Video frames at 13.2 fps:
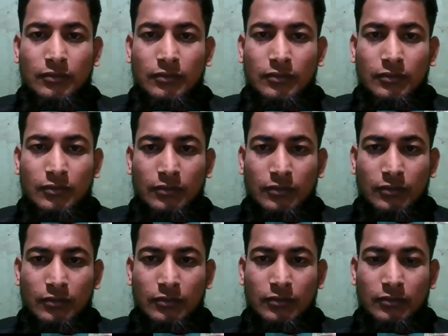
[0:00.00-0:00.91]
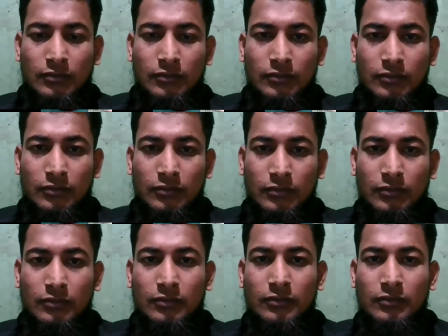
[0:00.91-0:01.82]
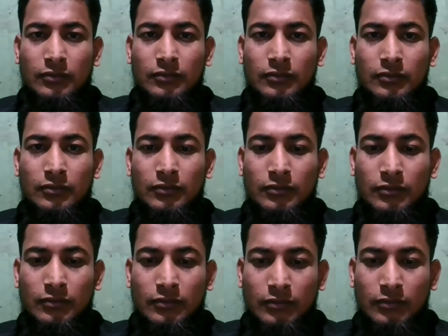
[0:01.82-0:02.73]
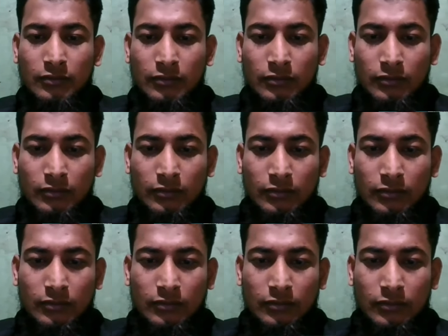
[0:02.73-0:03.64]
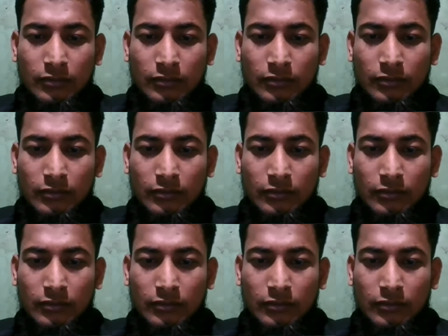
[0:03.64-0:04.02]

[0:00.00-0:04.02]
[no speech]